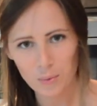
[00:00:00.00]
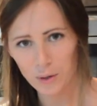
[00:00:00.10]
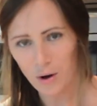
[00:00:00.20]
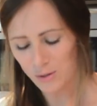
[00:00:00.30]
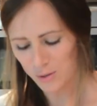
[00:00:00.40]

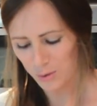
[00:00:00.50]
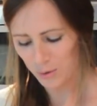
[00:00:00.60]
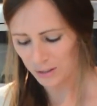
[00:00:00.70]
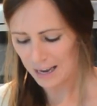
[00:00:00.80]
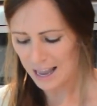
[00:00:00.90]
we're also
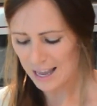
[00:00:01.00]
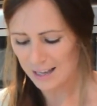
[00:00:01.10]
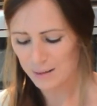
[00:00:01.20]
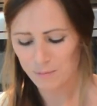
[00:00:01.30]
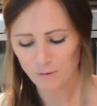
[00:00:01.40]
gonna
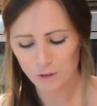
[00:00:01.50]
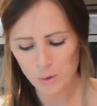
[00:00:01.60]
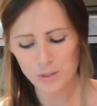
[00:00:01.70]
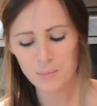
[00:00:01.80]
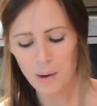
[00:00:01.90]
add
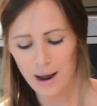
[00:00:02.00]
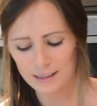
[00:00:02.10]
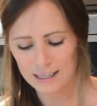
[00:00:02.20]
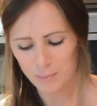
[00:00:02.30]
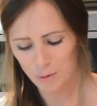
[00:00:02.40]
frozen
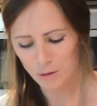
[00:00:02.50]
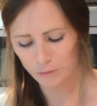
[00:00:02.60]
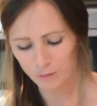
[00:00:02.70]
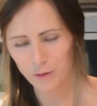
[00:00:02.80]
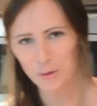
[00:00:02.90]
pineapple,
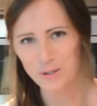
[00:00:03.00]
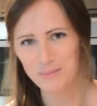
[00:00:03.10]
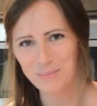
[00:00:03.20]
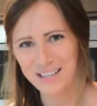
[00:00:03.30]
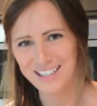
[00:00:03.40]

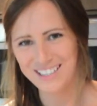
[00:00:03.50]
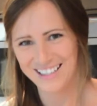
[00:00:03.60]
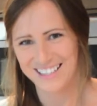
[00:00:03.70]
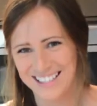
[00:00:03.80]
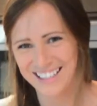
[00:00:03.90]
frozen
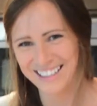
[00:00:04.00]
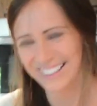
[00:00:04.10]
peaches.